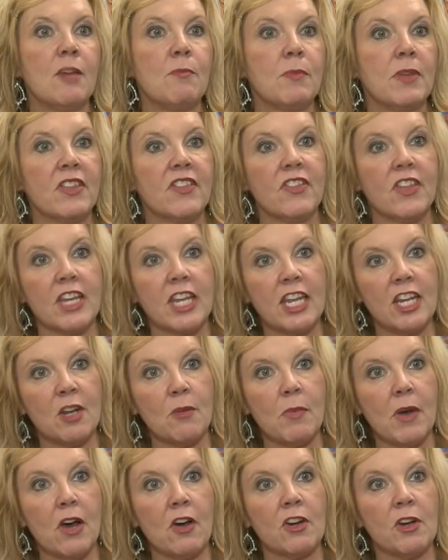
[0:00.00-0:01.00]
be thinking
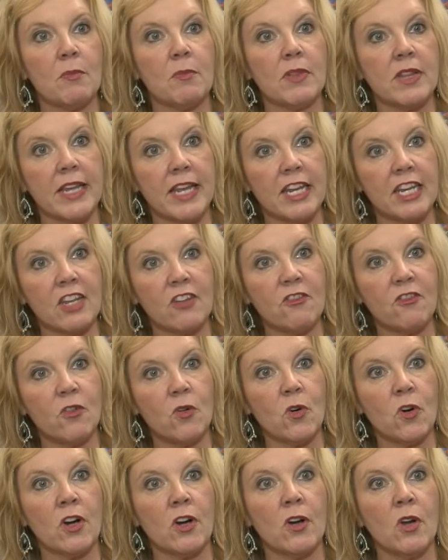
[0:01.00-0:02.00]
about and planning
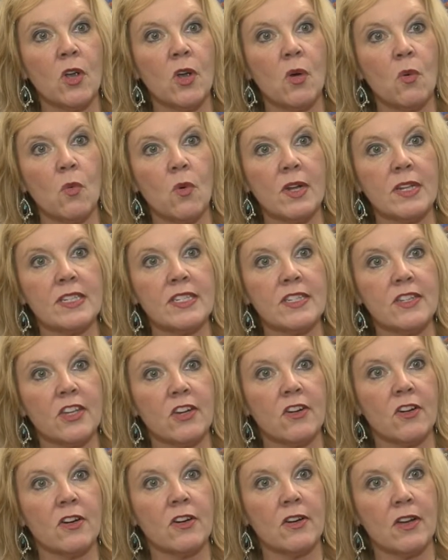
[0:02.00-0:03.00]
for once
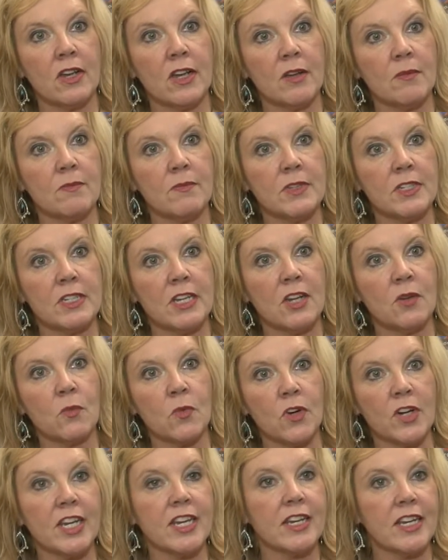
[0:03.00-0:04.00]
they're um, done
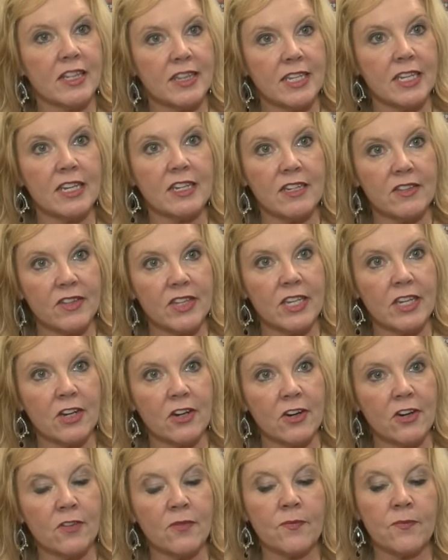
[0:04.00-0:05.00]
working at the end of the
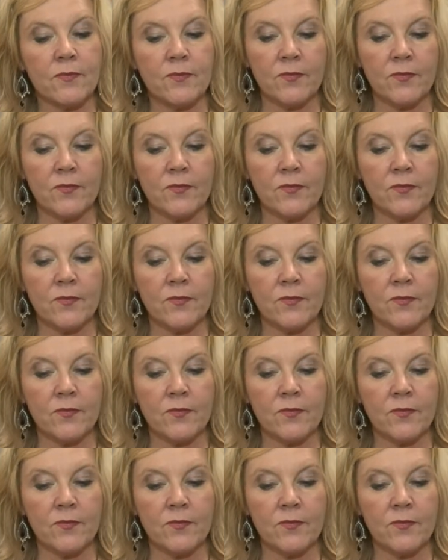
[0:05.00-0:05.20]
year.